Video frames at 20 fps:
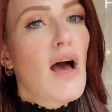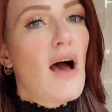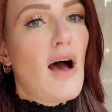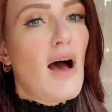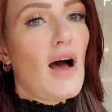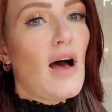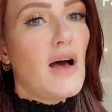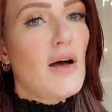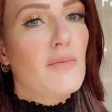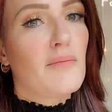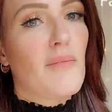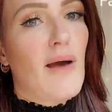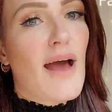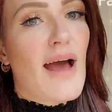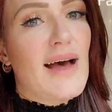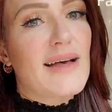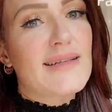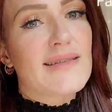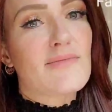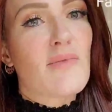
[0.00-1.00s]
Um,
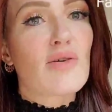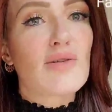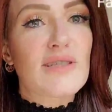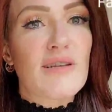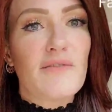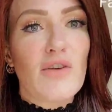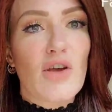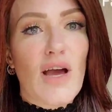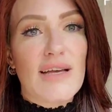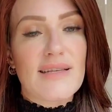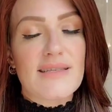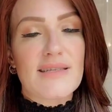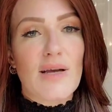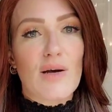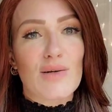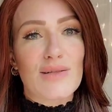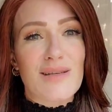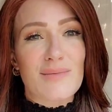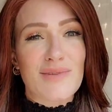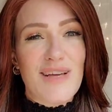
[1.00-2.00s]
as most of you guys
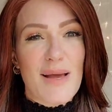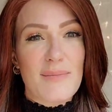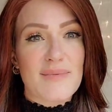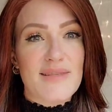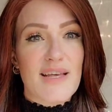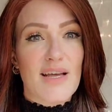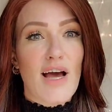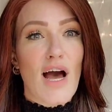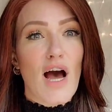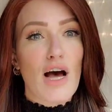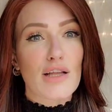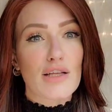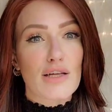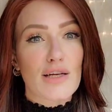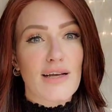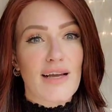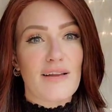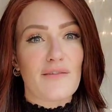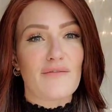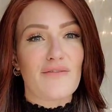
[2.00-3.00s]
know, sometimes the color
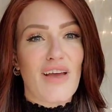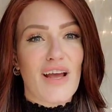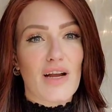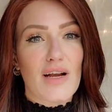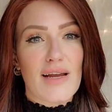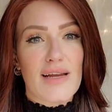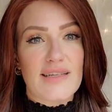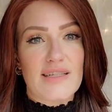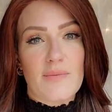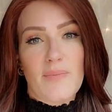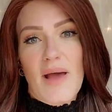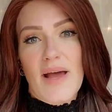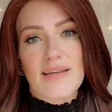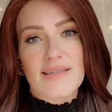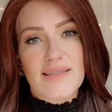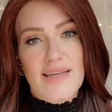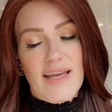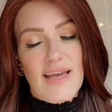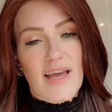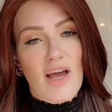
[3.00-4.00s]
can vary
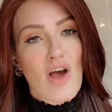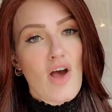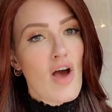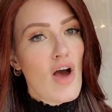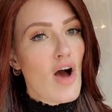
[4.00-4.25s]
depending